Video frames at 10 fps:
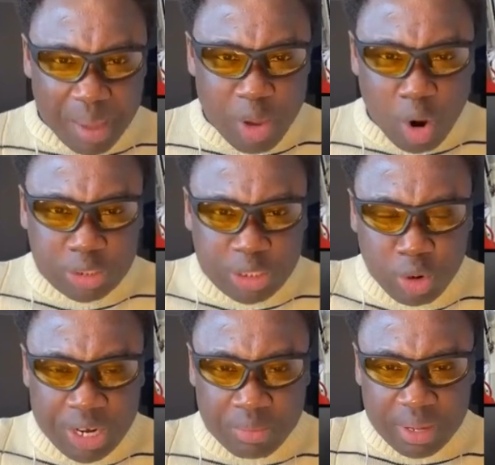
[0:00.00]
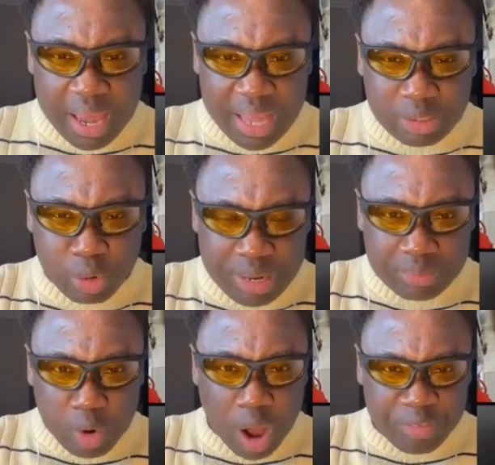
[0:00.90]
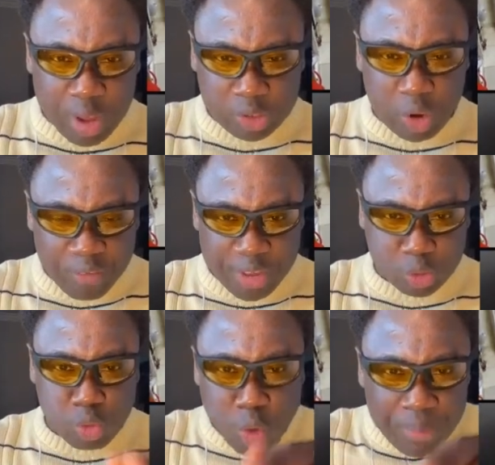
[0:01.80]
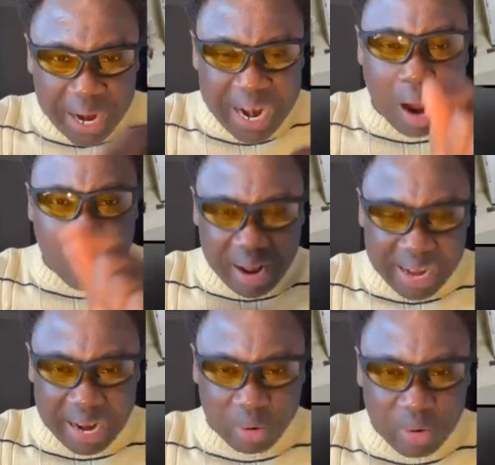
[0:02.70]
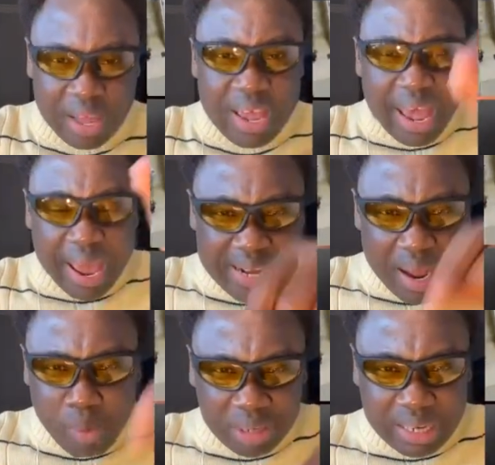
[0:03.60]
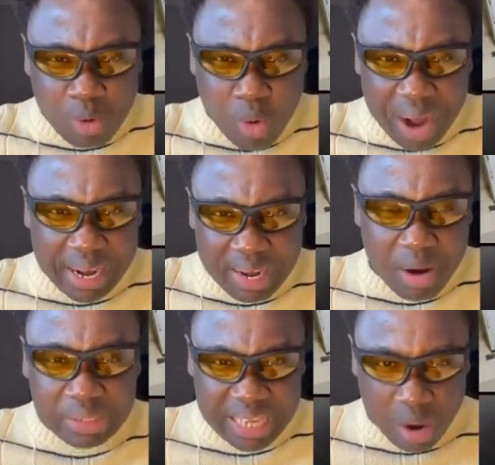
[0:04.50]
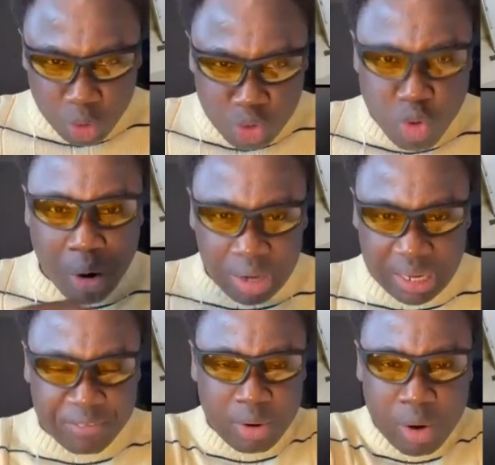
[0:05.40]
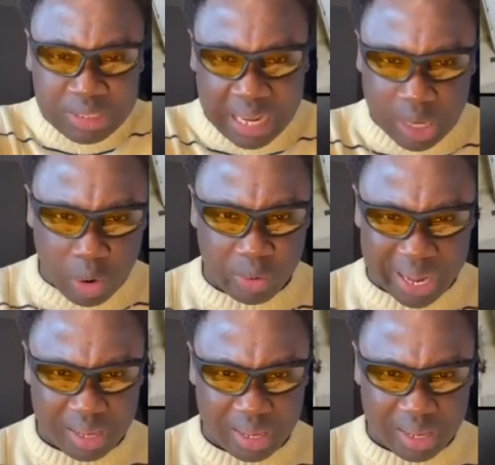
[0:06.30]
and you obvious. We'll blame our Ghana no. A dear boss and quantity, the mountain I could do always a very well with a general friend.